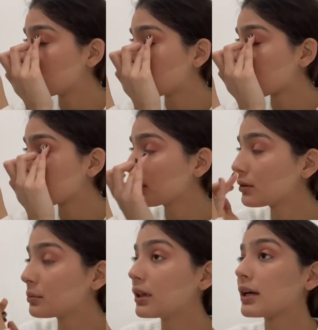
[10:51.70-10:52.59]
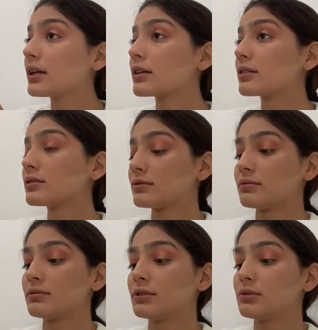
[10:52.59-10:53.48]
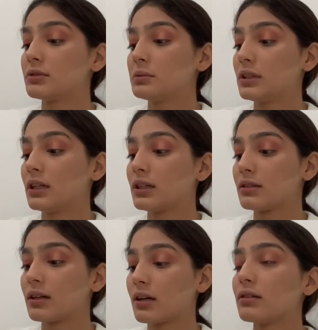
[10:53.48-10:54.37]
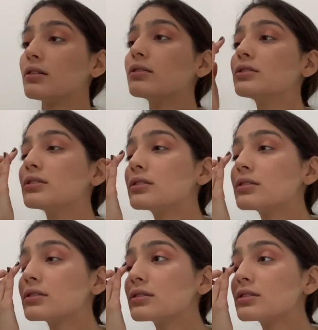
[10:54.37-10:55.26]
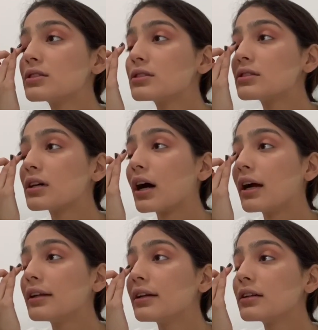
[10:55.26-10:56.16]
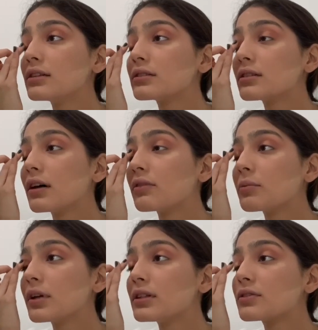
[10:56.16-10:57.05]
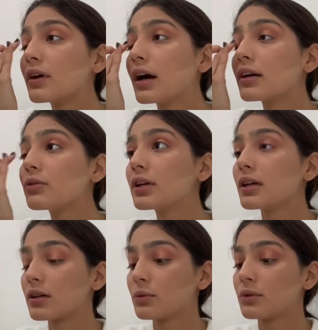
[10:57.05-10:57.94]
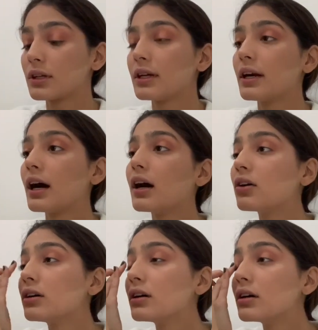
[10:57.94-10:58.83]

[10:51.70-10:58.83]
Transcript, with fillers: I bet it will be like, I don't know, this shinier and stuff, but it's fine, we can work it out.